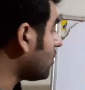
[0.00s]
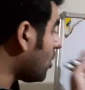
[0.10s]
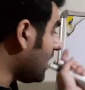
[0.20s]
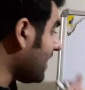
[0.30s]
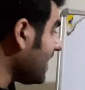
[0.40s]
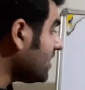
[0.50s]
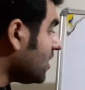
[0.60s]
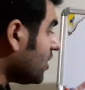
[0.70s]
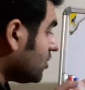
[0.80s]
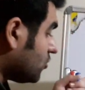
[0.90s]
Alright.
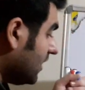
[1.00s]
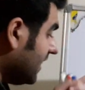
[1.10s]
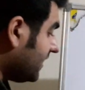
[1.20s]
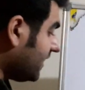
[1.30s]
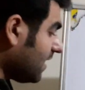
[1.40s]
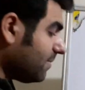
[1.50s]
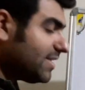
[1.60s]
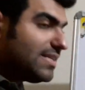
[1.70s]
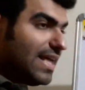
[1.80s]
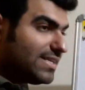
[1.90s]
So lithium
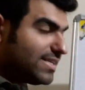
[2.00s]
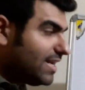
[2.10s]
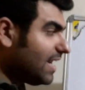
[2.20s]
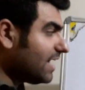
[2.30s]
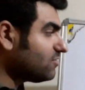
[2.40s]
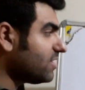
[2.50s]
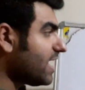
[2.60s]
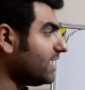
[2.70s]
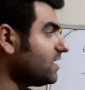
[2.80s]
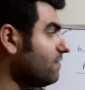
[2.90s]
is lesser
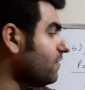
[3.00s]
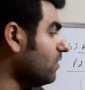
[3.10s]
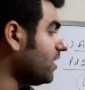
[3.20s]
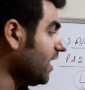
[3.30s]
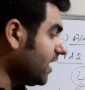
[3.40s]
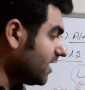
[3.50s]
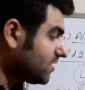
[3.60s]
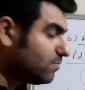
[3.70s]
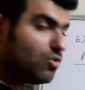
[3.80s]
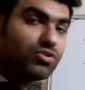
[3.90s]
electronegative, fluorine
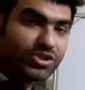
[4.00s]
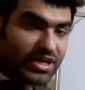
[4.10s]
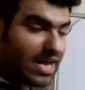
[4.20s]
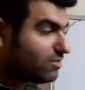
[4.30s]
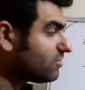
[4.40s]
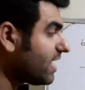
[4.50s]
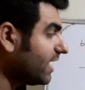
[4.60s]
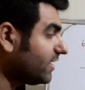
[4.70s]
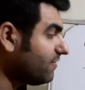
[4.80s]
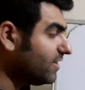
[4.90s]
is most
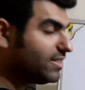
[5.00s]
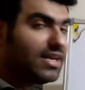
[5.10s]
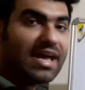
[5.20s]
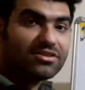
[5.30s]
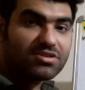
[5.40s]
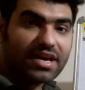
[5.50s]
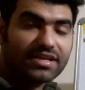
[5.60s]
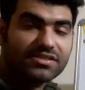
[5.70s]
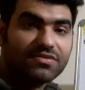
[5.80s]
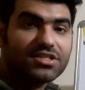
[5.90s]
electronegative with the
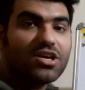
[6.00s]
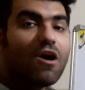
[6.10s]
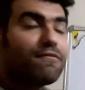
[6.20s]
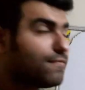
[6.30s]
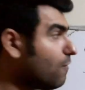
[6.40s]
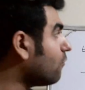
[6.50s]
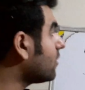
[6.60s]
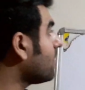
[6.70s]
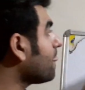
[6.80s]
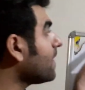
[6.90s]
electronegativity of 4.
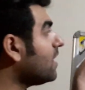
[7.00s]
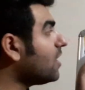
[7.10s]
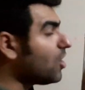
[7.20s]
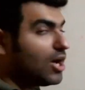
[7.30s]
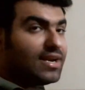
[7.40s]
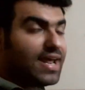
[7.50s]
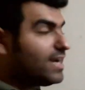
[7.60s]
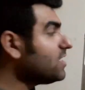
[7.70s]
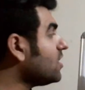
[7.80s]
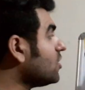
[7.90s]

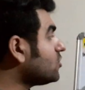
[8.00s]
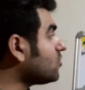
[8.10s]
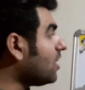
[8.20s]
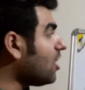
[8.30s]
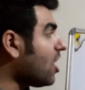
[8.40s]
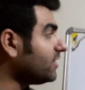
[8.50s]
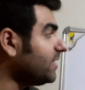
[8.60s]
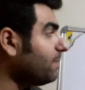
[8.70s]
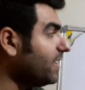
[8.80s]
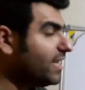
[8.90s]
Alright. So along
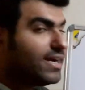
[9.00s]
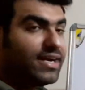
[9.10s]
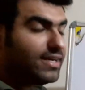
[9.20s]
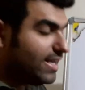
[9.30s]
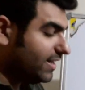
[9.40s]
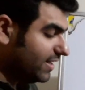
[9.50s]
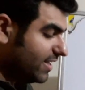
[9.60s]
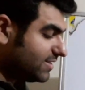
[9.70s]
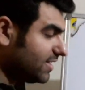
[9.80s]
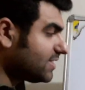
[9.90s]
the period it
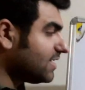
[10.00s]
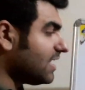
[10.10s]
increases.